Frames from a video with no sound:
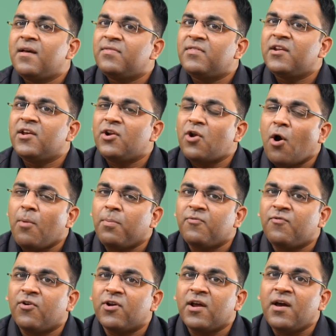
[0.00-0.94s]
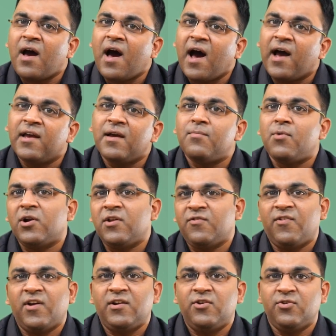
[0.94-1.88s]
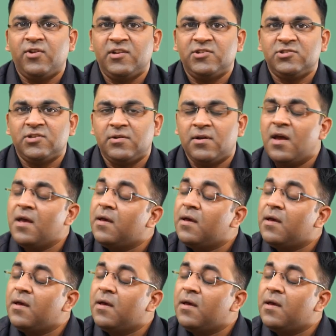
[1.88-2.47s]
then you can opt for a higher modified duration.